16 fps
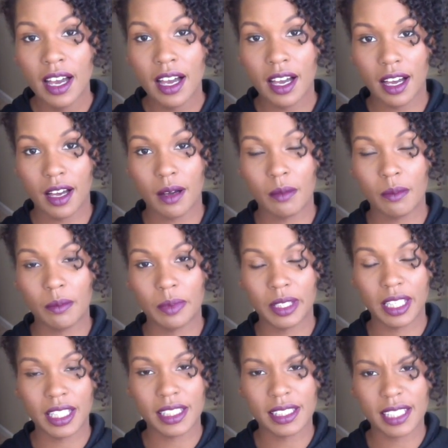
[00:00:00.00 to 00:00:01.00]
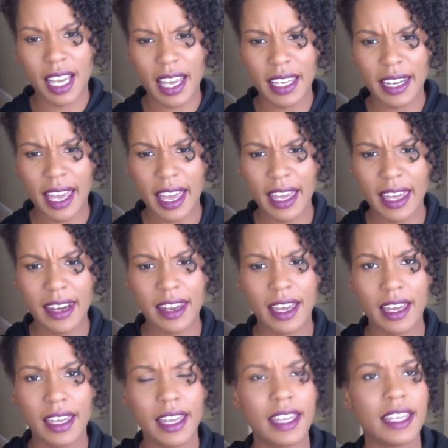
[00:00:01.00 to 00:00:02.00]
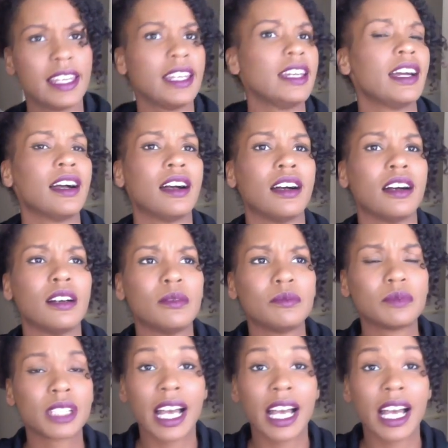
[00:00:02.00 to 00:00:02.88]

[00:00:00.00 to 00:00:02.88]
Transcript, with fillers: Um, because I had had a um,